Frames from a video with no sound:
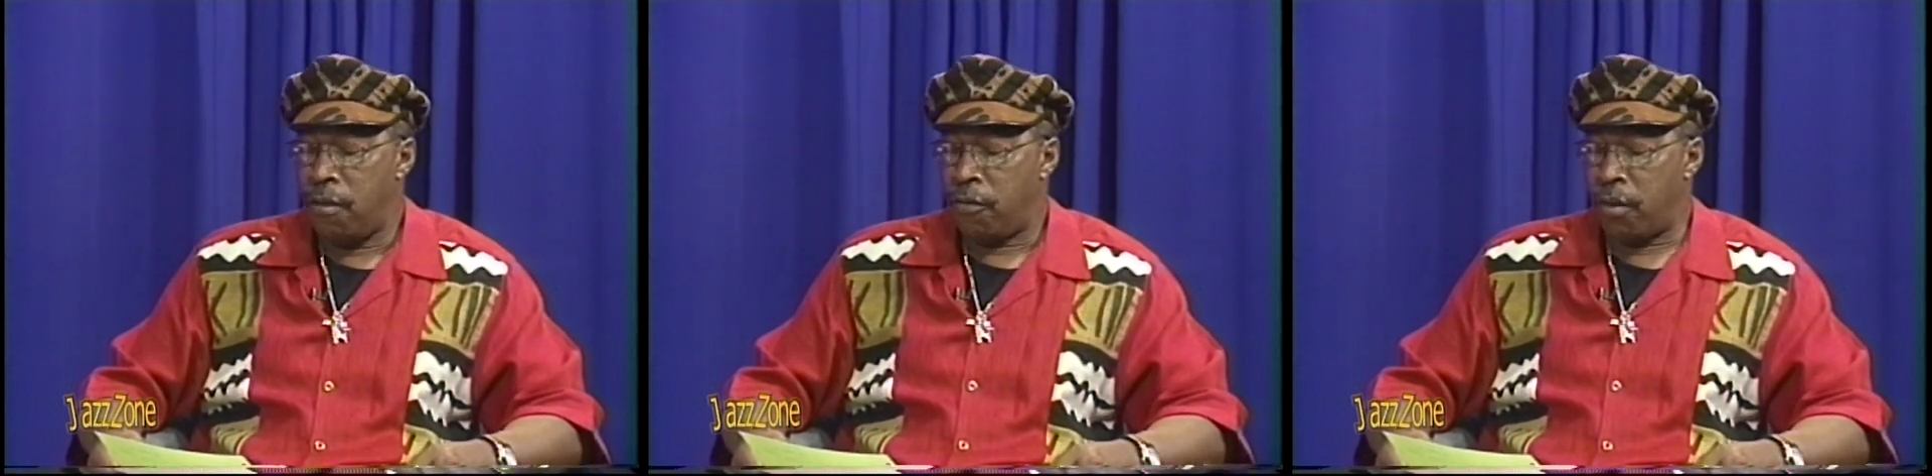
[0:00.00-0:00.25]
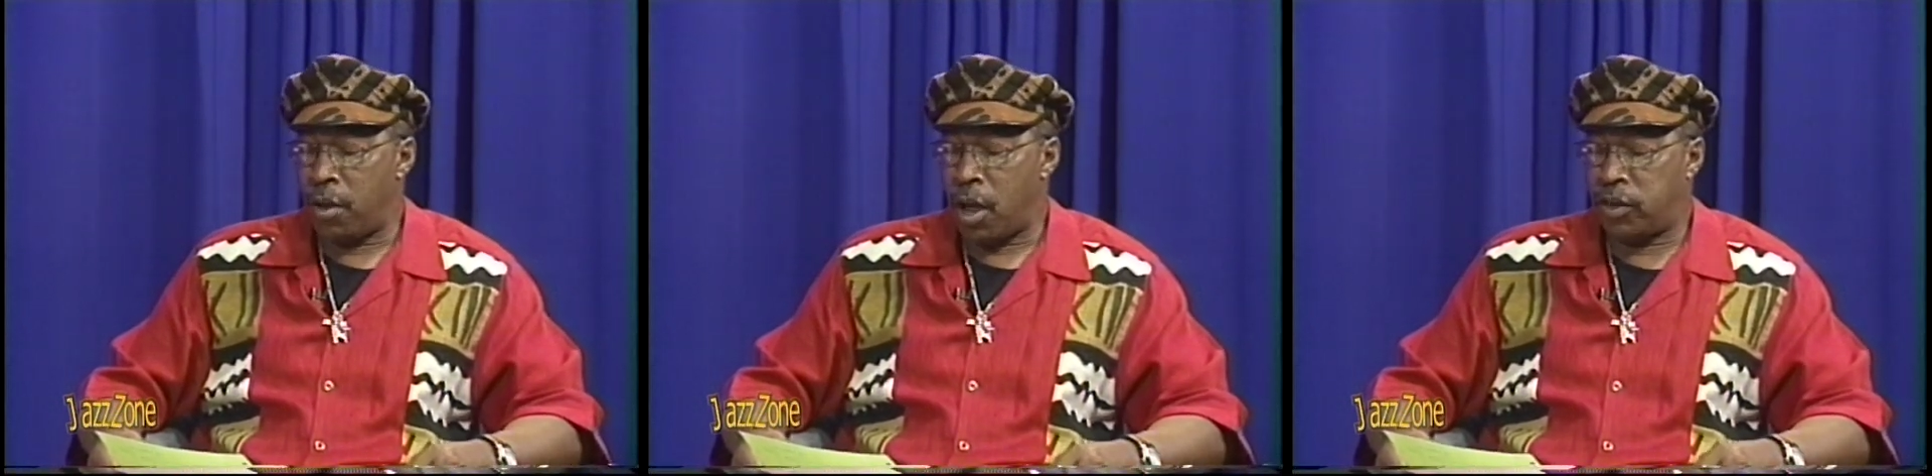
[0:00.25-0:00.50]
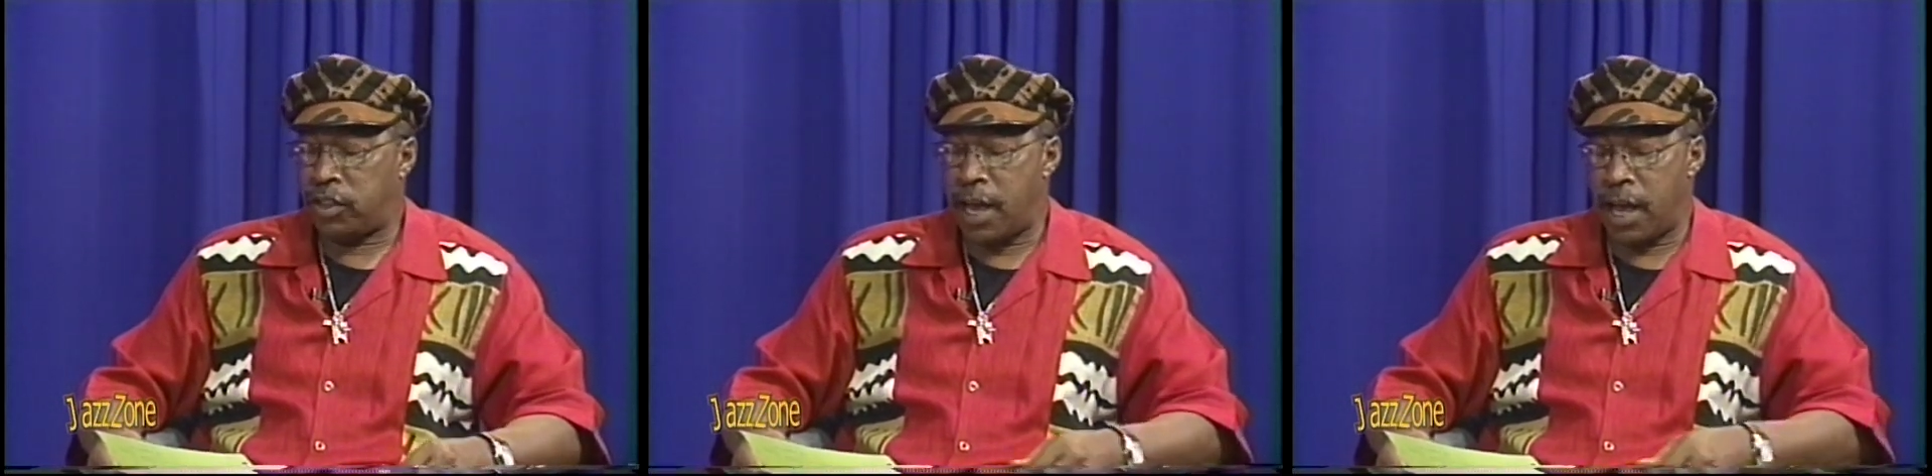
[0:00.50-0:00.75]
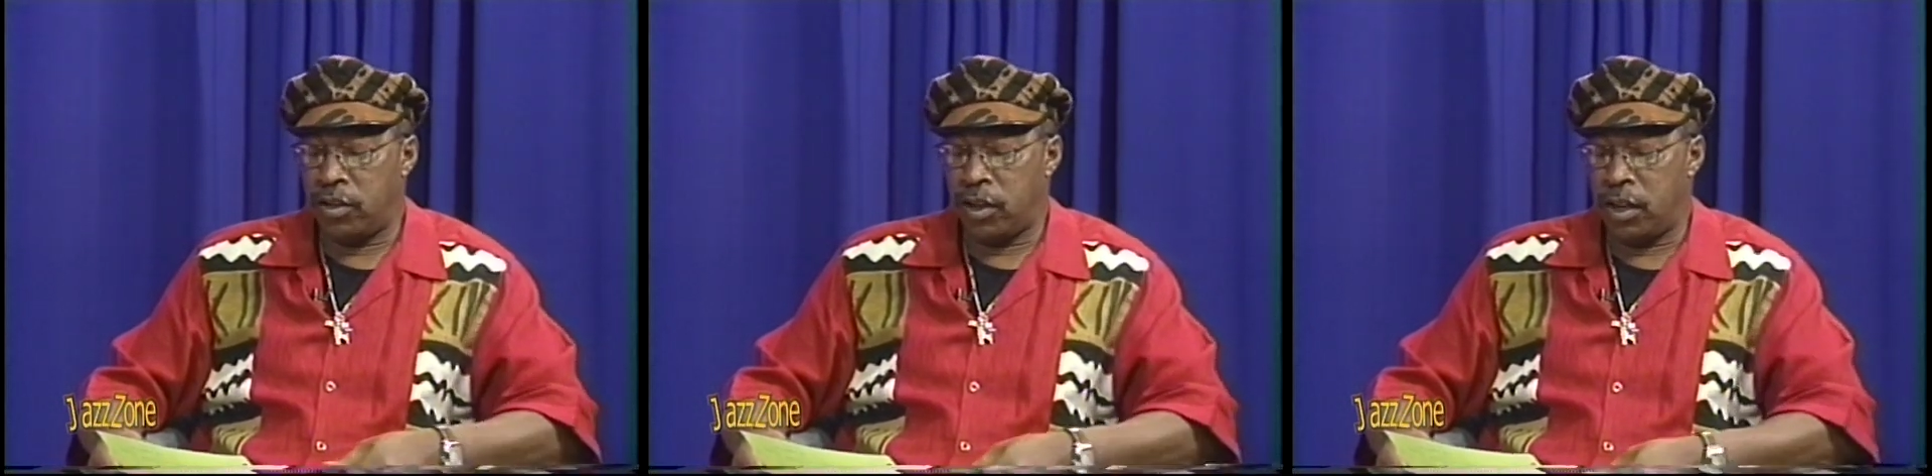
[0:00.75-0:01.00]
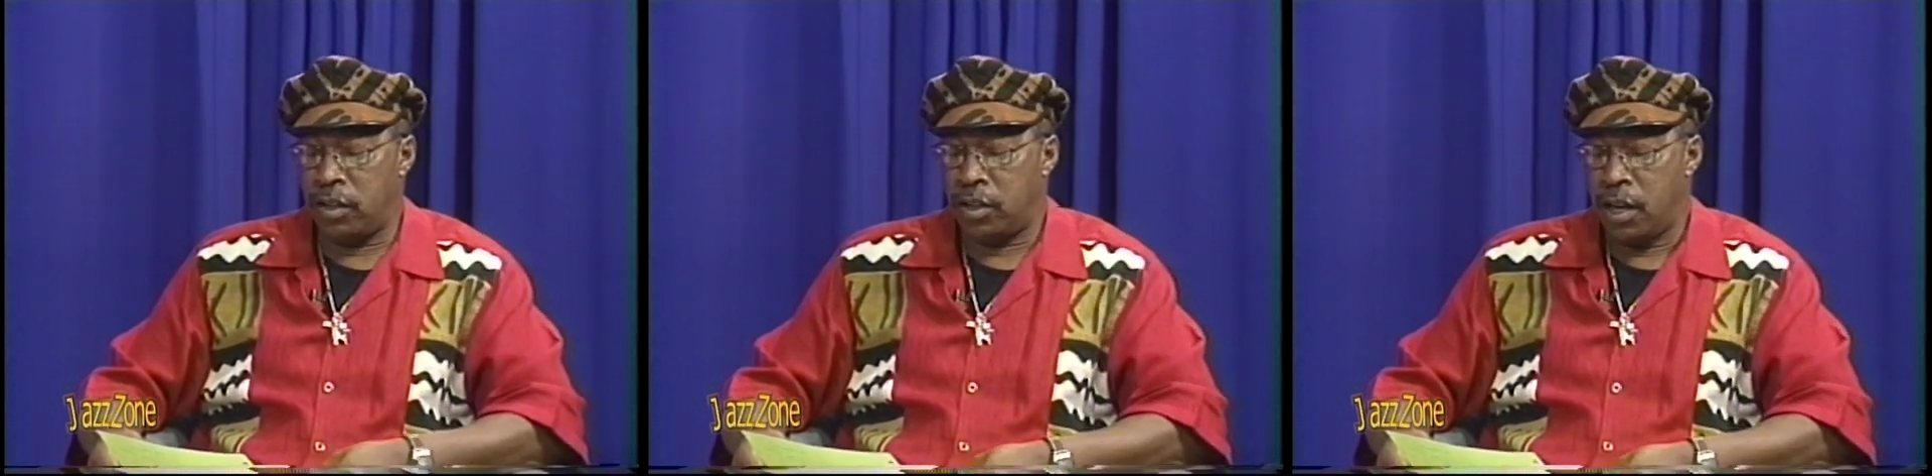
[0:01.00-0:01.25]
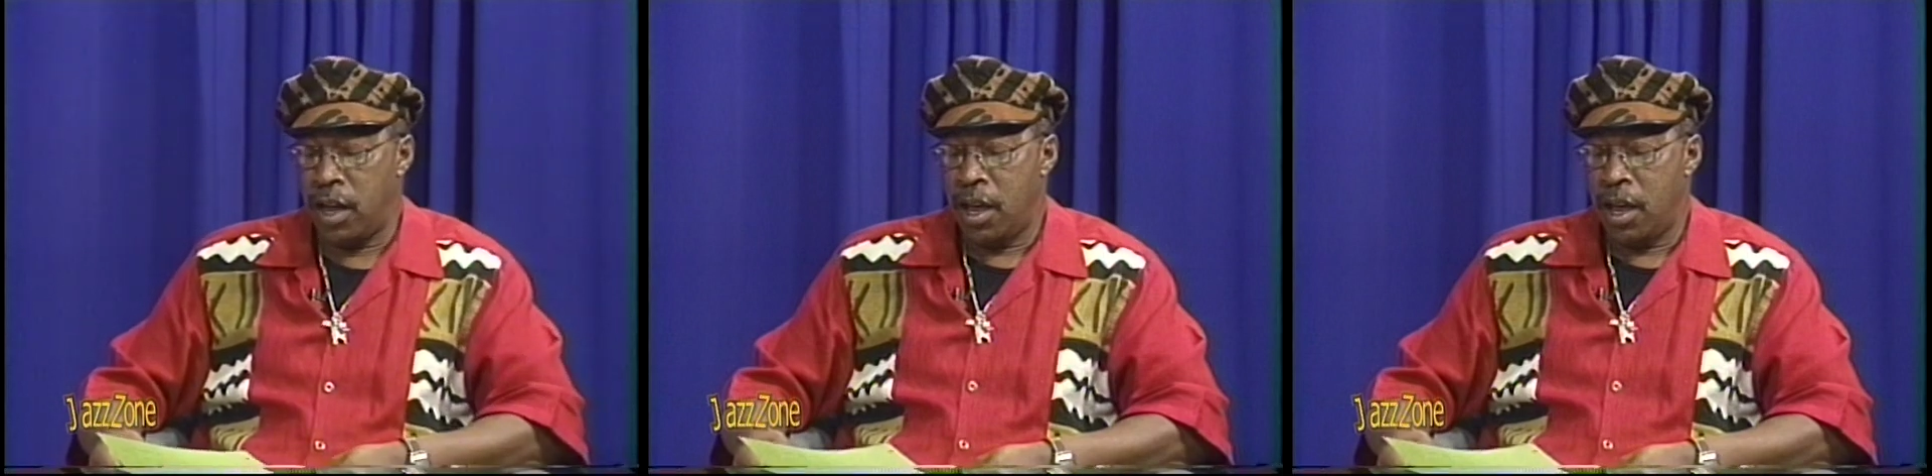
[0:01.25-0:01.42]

from Los Angeles,